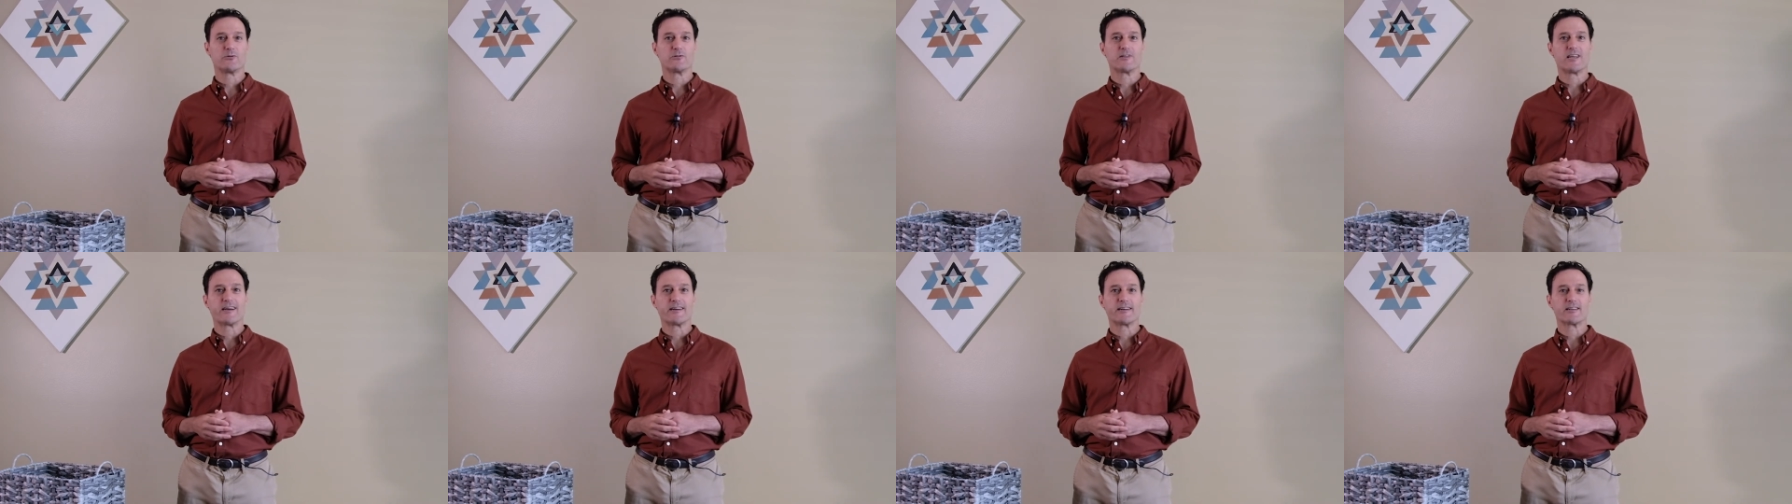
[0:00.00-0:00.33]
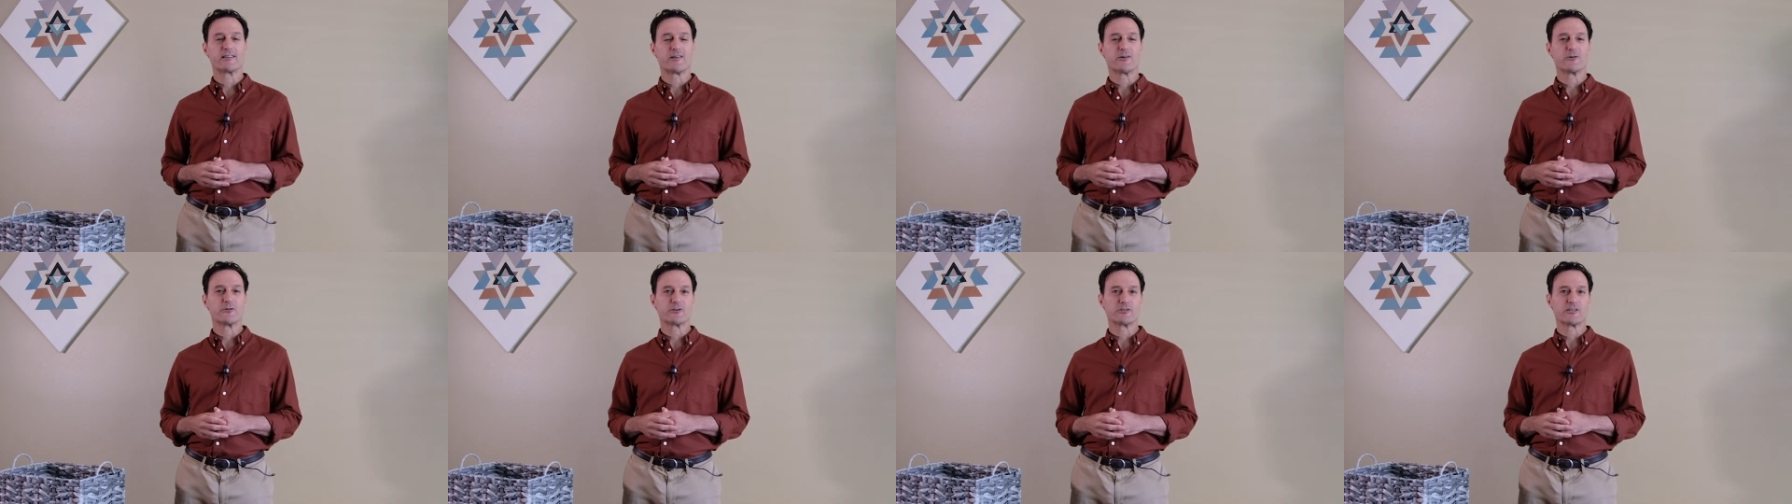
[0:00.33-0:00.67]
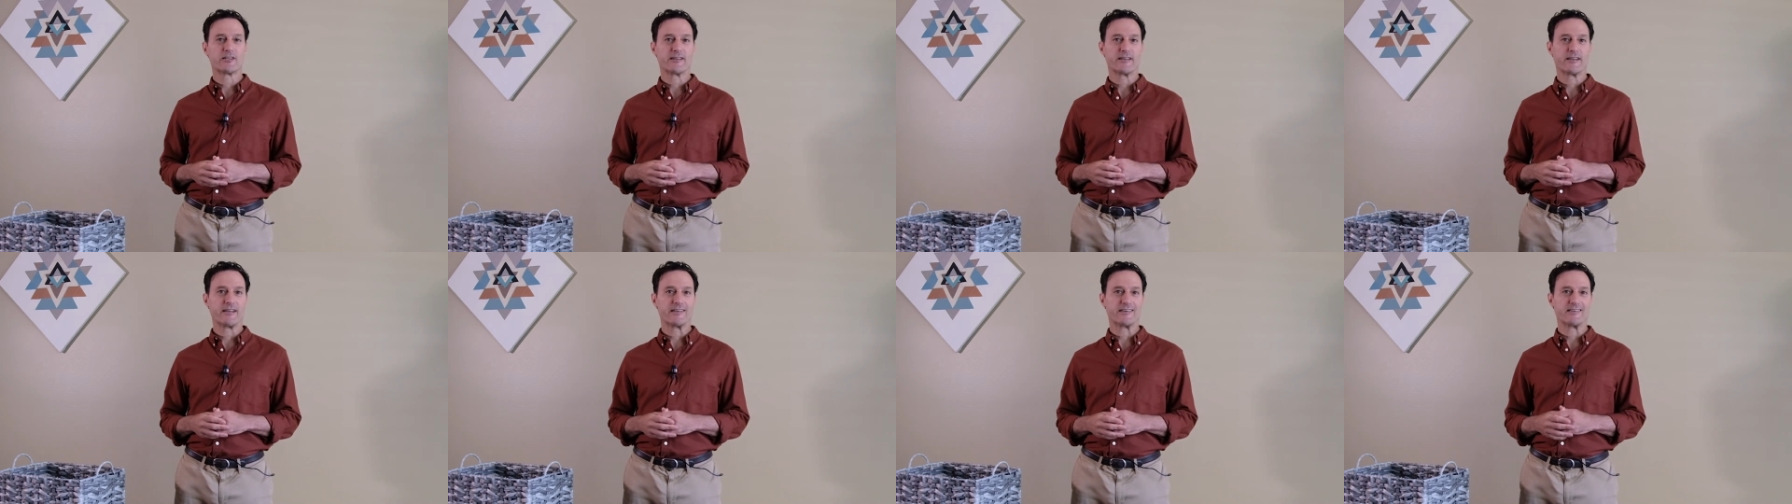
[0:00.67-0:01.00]

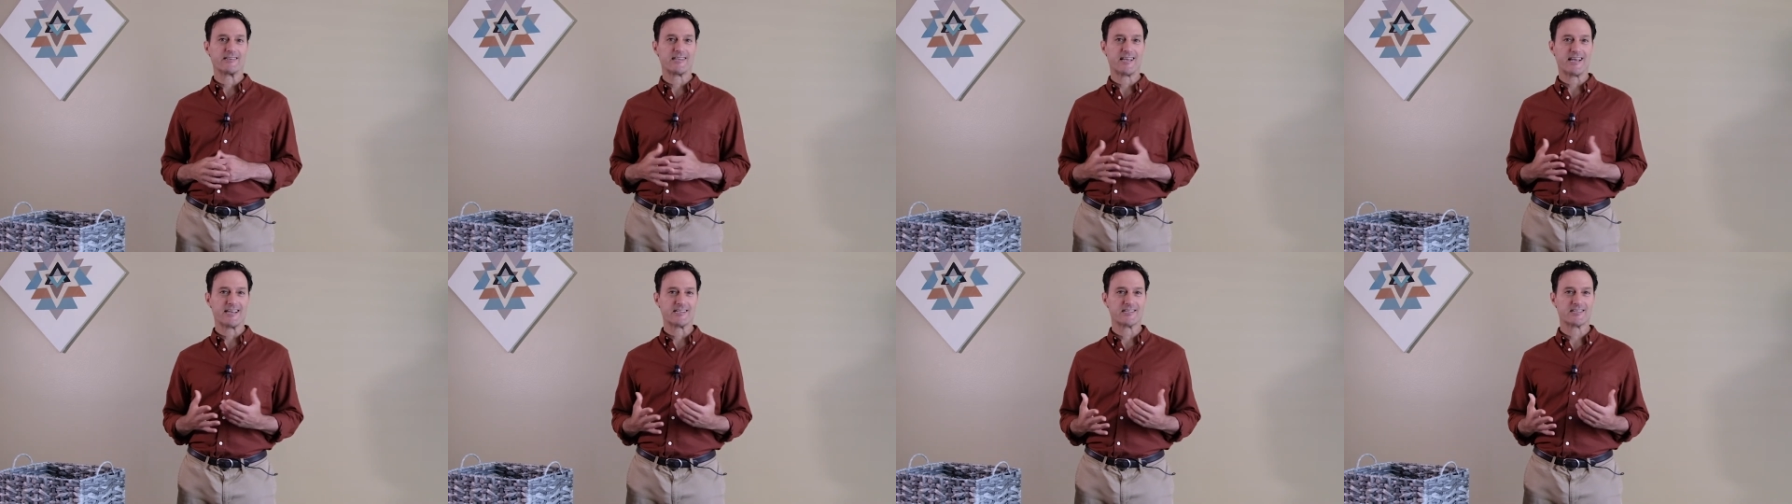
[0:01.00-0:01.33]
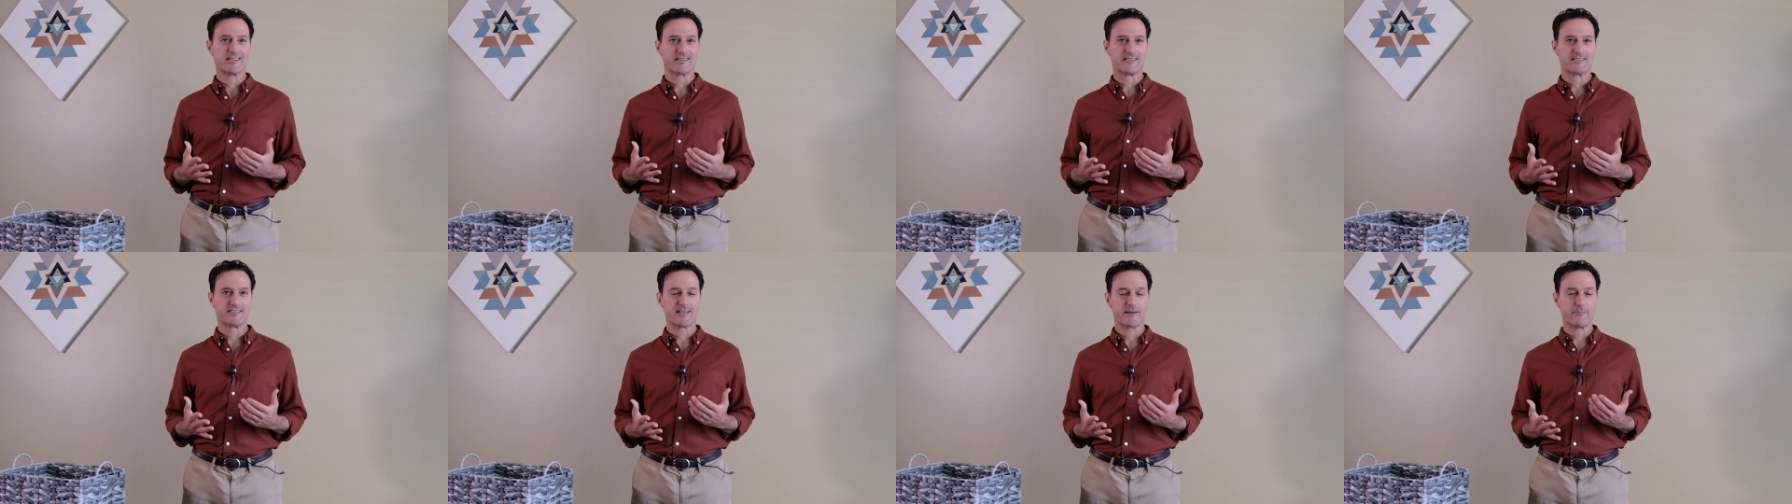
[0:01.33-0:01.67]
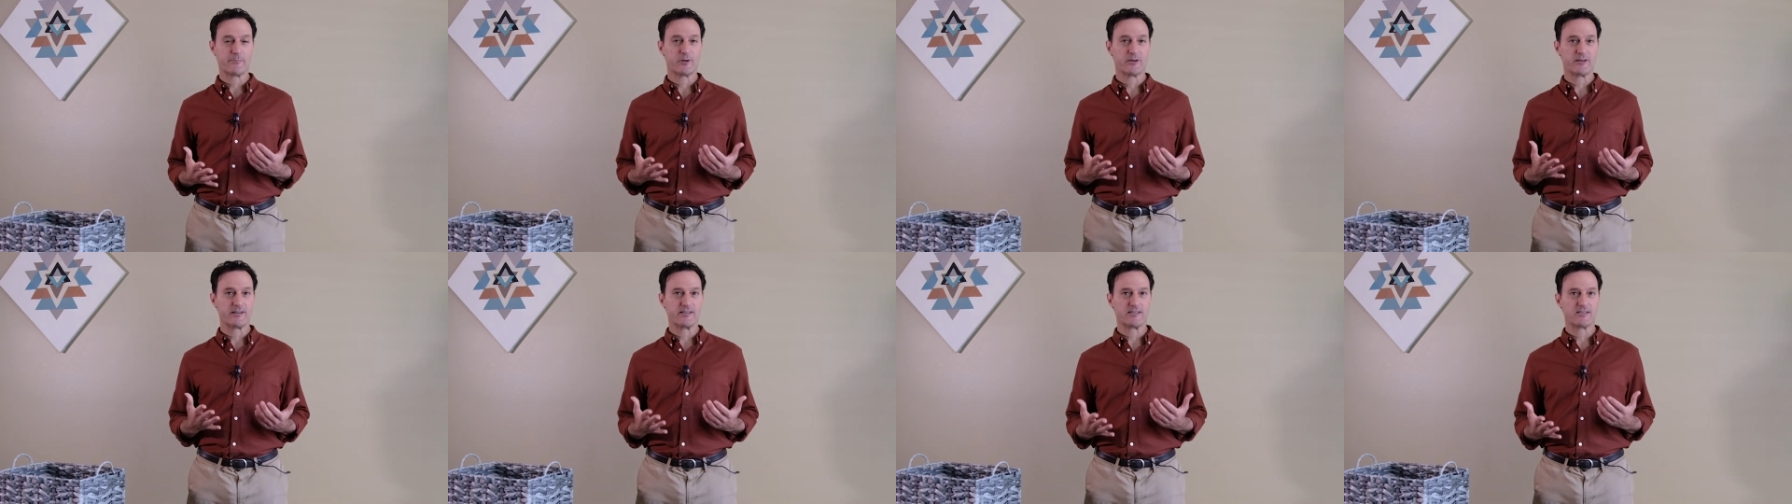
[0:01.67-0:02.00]
diagnosing and testing
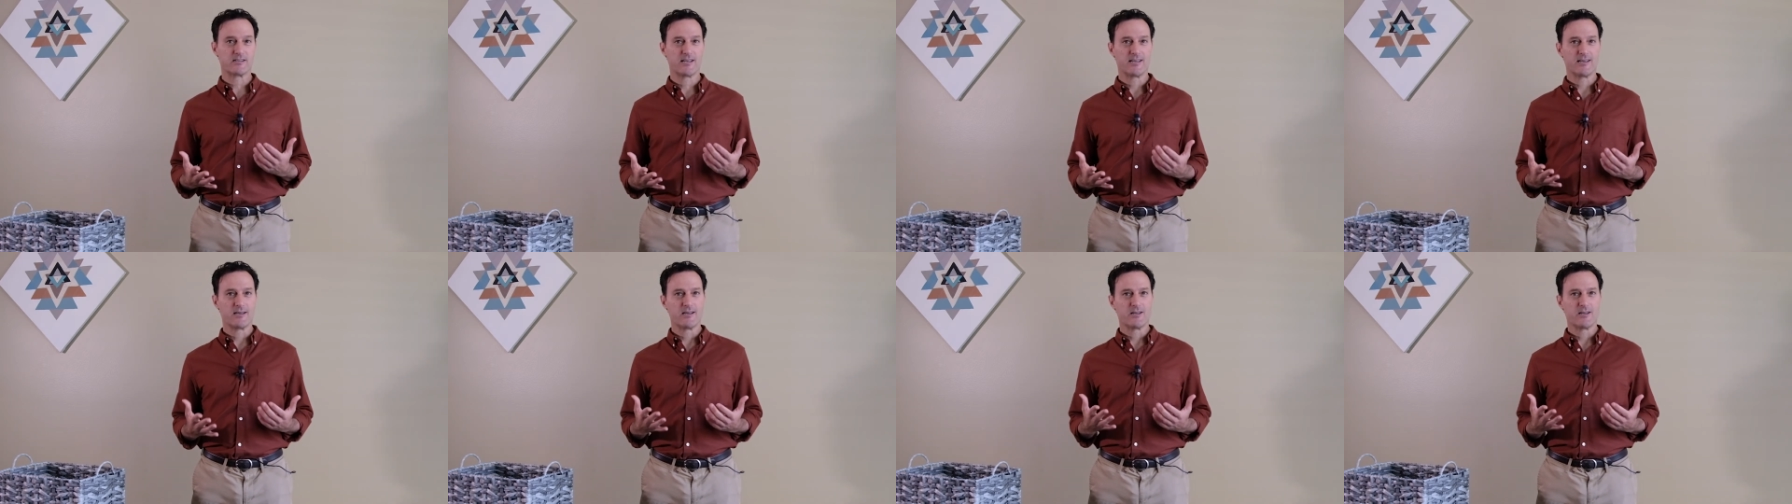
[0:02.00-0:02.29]
somebody's